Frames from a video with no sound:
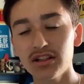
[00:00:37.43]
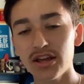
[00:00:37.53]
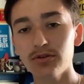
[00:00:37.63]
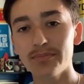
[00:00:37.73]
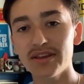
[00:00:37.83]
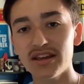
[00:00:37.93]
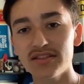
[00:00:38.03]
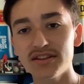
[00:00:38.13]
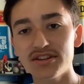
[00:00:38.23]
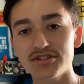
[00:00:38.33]
Link will be
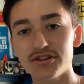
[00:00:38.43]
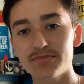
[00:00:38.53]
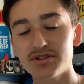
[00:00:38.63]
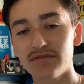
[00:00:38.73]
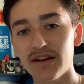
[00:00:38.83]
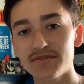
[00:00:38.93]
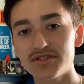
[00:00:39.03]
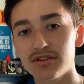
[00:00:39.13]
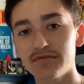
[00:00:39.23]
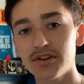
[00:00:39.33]
in the description of every
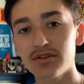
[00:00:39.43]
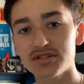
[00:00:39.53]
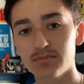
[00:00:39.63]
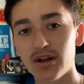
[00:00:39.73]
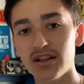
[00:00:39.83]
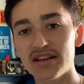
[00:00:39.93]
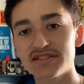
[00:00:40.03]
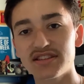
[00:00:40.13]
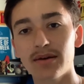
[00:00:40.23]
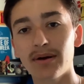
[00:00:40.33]
single video as well
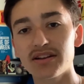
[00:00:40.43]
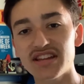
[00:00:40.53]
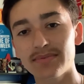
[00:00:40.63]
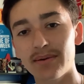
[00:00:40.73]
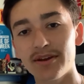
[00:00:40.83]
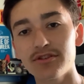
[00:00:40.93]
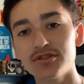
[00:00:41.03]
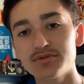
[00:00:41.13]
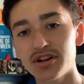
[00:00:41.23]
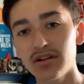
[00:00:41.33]
as the about tab on my
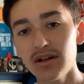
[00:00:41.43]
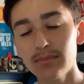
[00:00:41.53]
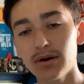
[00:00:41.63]
YouTube channel.